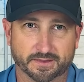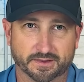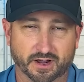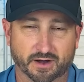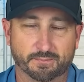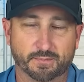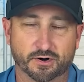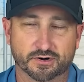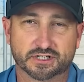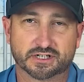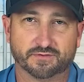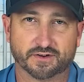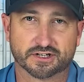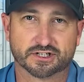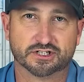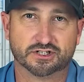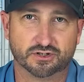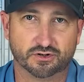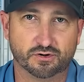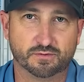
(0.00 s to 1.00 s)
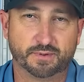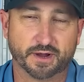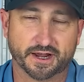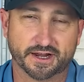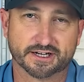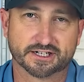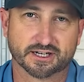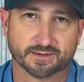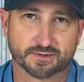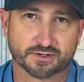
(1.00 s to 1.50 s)
Now, most of us do
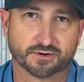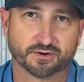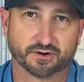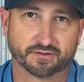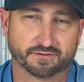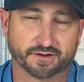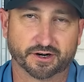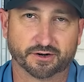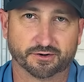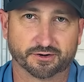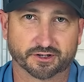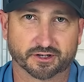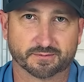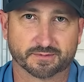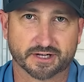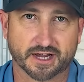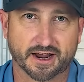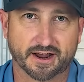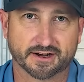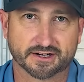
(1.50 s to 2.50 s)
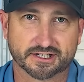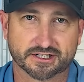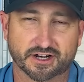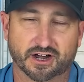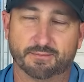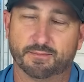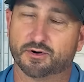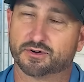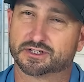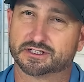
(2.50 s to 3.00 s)
pay some sort of federal income tax.
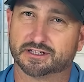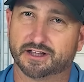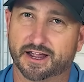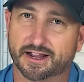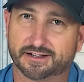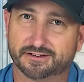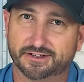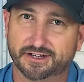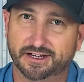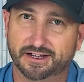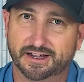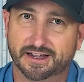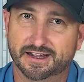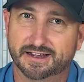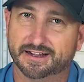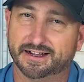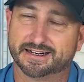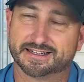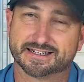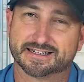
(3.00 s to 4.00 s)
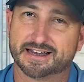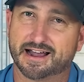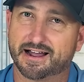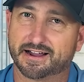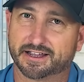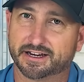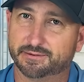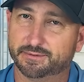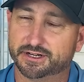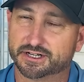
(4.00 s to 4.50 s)
Now, most likely, it's
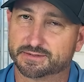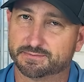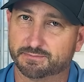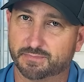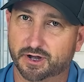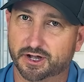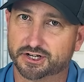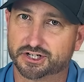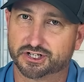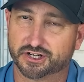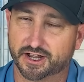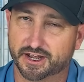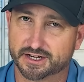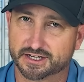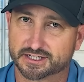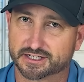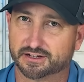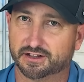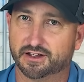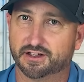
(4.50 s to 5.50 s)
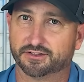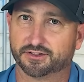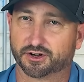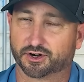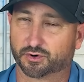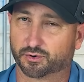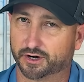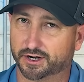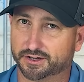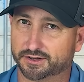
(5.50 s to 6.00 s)
not gonna be as much as the
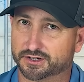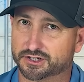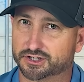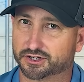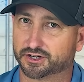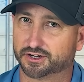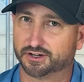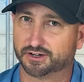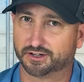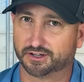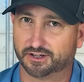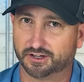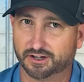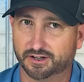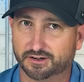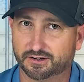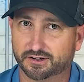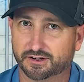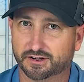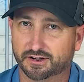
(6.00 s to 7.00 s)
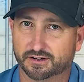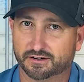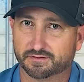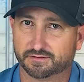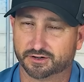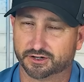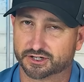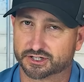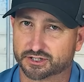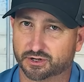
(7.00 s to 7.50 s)
credit that you're gonna get
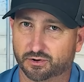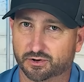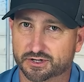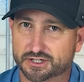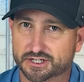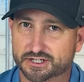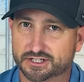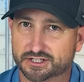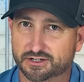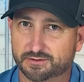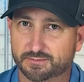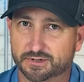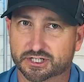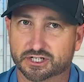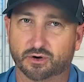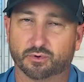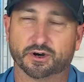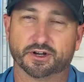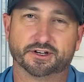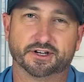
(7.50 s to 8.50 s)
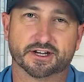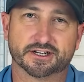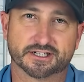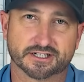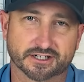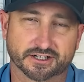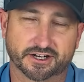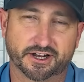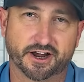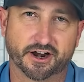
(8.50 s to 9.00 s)
for your solar system. So what it does
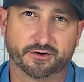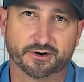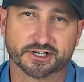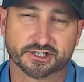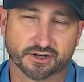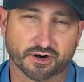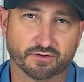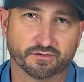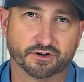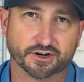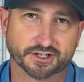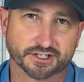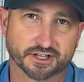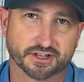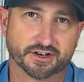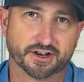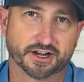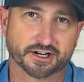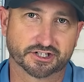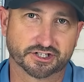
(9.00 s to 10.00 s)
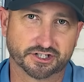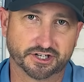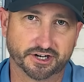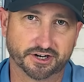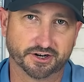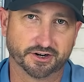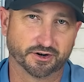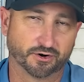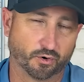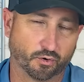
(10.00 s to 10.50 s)
is it carries over into the next
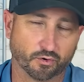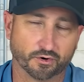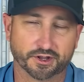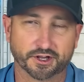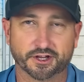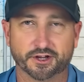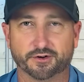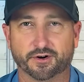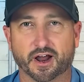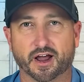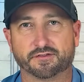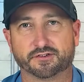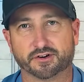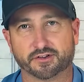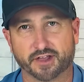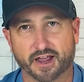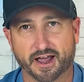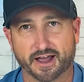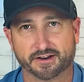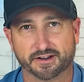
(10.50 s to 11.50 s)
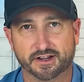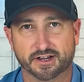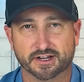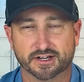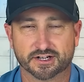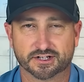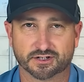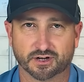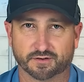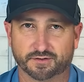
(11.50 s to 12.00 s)
year or the year after
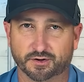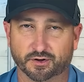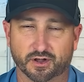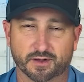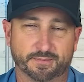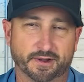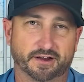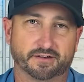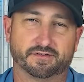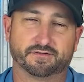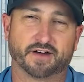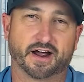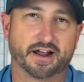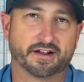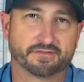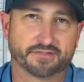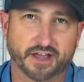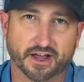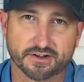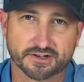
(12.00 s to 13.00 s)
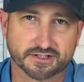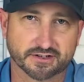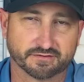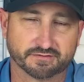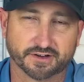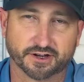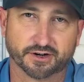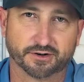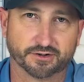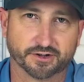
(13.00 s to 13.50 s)
that. So if you only paid $5,000 in
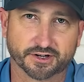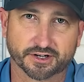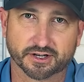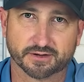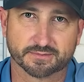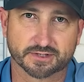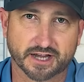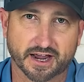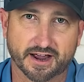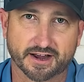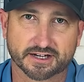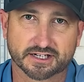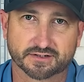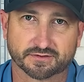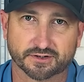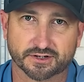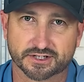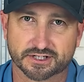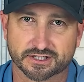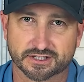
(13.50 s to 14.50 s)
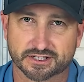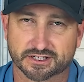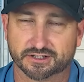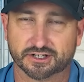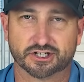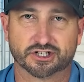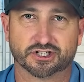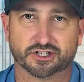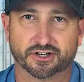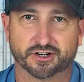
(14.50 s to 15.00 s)
federal income tax, for instance,
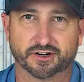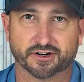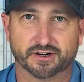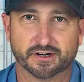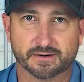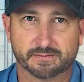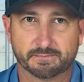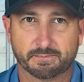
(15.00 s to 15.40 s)
this year,